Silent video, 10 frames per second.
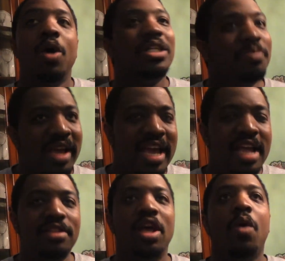Which
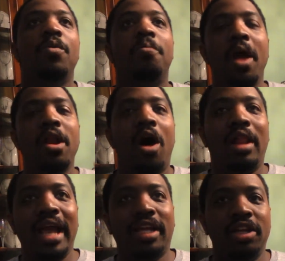means, in all
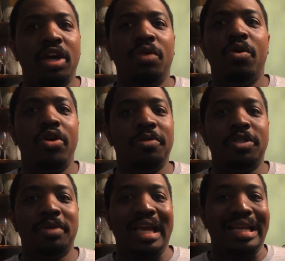likelihood, we're only
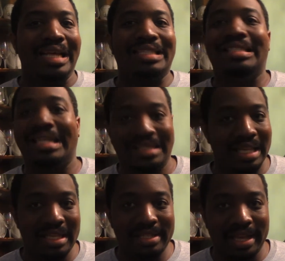supposed to be getting like 6 of
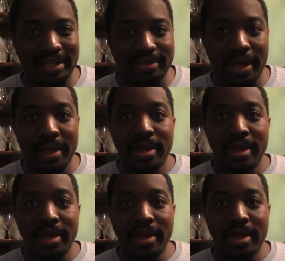these things.